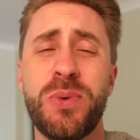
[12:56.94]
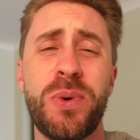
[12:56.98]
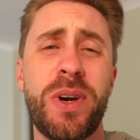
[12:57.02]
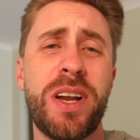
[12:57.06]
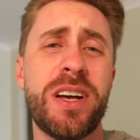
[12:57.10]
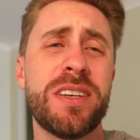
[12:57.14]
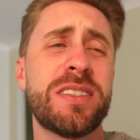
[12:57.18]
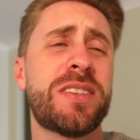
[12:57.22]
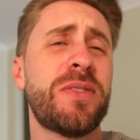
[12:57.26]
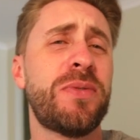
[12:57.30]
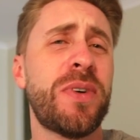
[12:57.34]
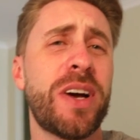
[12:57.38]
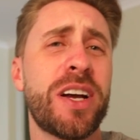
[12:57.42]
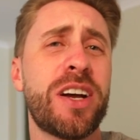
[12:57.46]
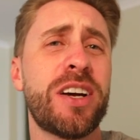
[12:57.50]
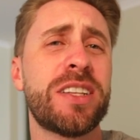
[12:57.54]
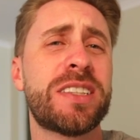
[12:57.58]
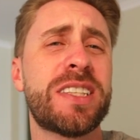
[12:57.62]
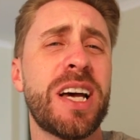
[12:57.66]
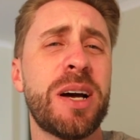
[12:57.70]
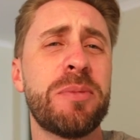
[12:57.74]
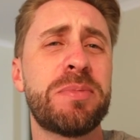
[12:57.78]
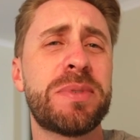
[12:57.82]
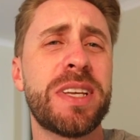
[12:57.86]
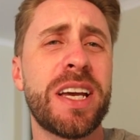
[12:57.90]
So what else have I
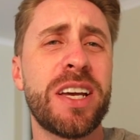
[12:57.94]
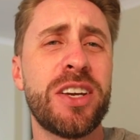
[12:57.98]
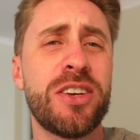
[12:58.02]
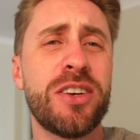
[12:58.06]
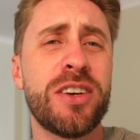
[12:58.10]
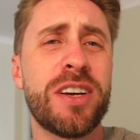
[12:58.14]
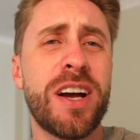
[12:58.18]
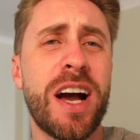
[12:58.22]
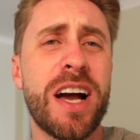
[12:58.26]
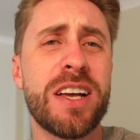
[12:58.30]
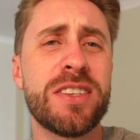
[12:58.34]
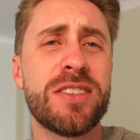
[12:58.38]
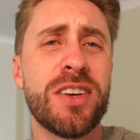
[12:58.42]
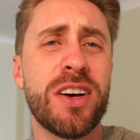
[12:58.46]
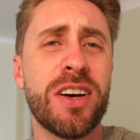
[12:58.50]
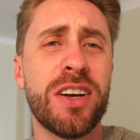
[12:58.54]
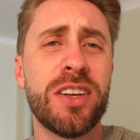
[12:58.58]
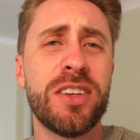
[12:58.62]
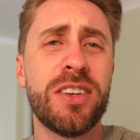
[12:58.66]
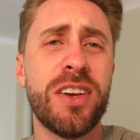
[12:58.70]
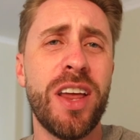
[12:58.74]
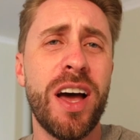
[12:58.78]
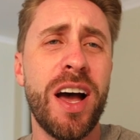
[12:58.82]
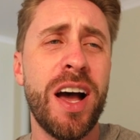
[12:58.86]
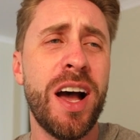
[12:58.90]
got to update you guys
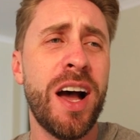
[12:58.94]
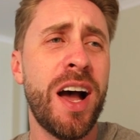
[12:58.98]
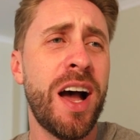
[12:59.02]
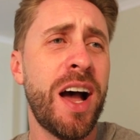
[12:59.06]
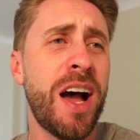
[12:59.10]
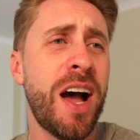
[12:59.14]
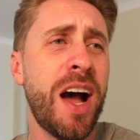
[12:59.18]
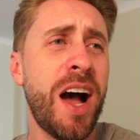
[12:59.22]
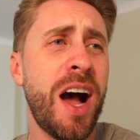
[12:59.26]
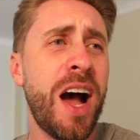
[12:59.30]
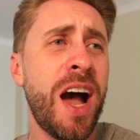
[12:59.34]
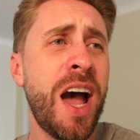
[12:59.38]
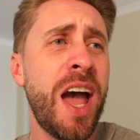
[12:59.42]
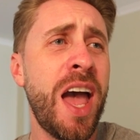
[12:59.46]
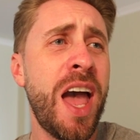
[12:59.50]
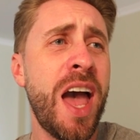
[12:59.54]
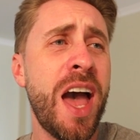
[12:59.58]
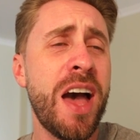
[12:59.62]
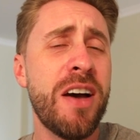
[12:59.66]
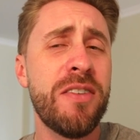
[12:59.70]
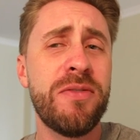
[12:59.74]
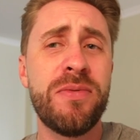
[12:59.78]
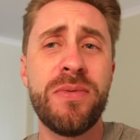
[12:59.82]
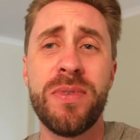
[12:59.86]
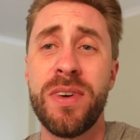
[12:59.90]
on? I
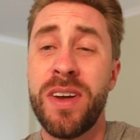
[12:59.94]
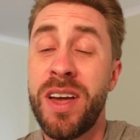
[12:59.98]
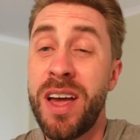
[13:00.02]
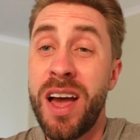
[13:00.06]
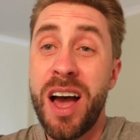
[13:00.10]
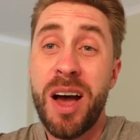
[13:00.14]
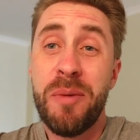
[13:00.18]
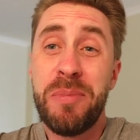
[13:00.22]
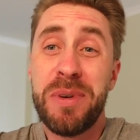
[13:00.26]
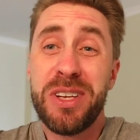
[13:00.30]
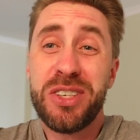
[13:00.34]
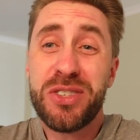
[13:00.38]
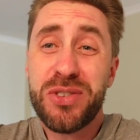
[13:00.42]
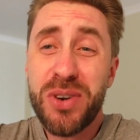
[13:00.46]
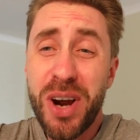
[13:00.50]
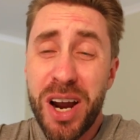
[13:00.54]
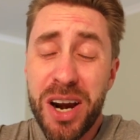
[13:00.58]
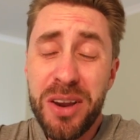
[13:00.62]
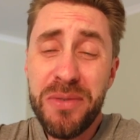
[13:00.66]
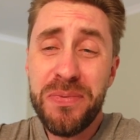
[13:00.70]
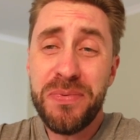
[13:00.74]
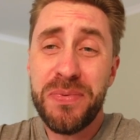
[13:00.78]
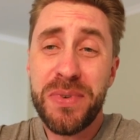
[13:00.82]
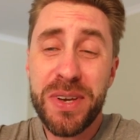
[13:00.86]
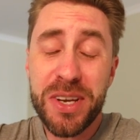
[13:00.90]
have been
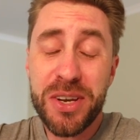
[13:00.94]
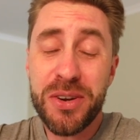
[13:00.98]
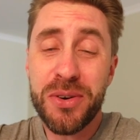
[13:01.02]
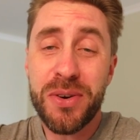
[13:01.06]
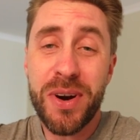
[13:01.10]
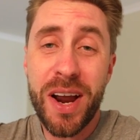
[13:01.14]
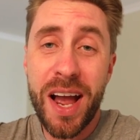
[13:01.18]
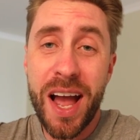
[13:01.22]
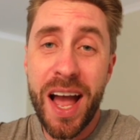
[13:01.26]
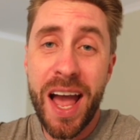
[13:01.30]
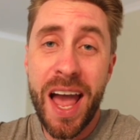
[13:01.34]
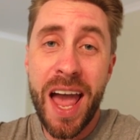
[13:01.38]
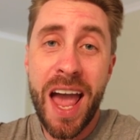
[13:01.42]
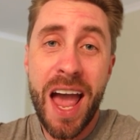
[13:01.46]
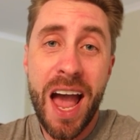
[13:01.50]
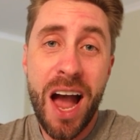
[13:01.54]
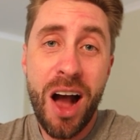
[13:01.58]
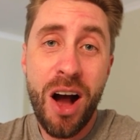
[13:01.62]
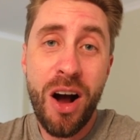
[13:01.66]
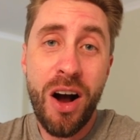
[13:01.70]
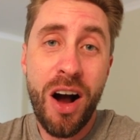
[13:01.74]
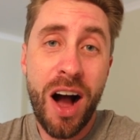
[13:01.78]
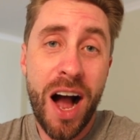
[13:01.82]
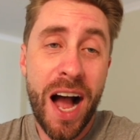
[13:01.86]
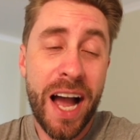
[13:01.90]
trying to figure out
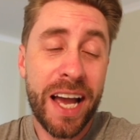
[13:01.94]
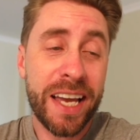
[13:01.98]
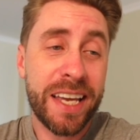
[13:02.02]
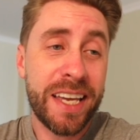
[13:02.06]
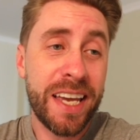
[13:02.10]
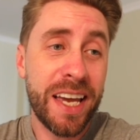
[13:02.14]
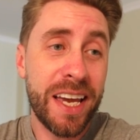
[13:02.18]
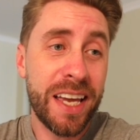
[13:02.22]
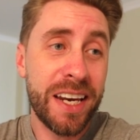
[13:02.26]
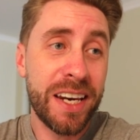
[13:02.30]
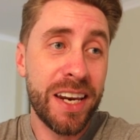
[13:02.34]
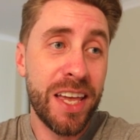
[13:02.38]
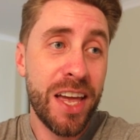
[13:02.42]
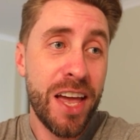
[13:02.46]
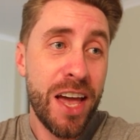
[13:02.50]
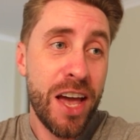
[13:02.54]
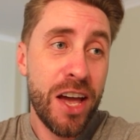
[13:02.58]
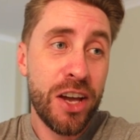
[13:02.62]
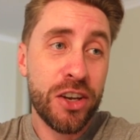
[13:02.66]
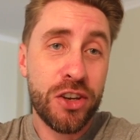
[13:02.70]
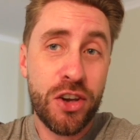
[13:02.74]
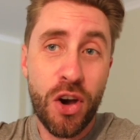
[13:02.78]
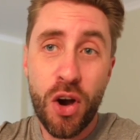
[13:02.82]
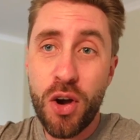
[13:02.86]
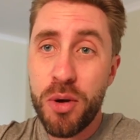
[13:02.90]
how I can
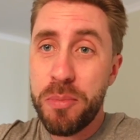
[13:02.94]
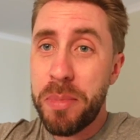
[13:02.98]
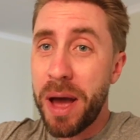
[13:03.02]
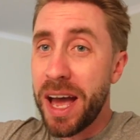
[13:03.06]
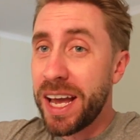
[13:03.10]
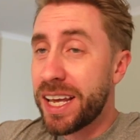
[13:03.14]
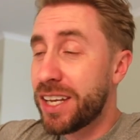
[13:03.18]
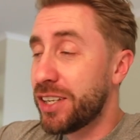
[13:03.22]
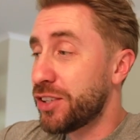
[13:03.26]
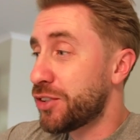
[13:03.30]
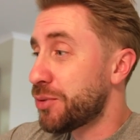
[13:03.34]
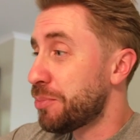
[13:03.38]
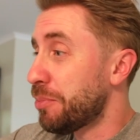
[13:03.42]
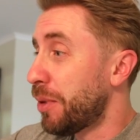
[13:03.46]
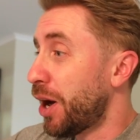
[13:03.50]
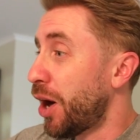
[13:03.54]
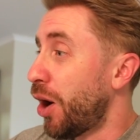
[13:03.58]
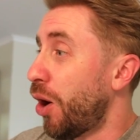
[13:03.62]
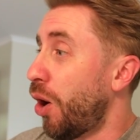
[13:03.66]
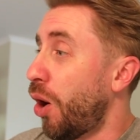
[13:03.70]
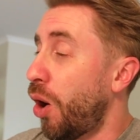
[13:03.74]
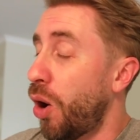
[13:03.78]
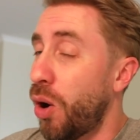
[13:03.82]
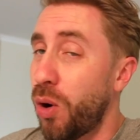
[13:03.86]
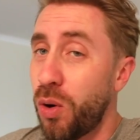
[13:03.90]
go back into
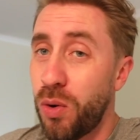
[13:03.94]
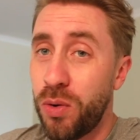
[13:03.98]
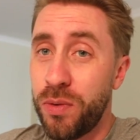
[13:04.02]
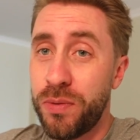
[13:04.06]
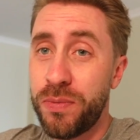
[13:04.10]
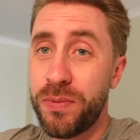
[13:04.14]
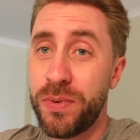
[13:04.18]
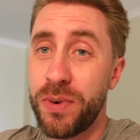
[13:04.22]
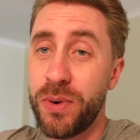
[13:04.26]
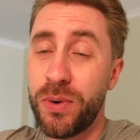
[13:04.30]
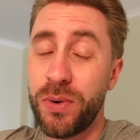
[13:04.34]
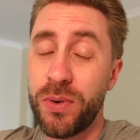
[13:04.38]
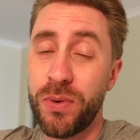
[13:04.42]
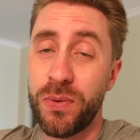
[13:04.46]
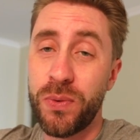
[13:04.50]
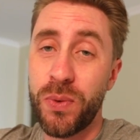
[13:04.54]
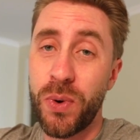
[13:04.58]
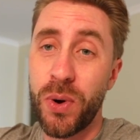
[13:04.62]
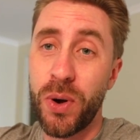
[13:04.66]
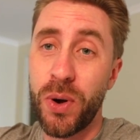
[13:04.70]
my old field of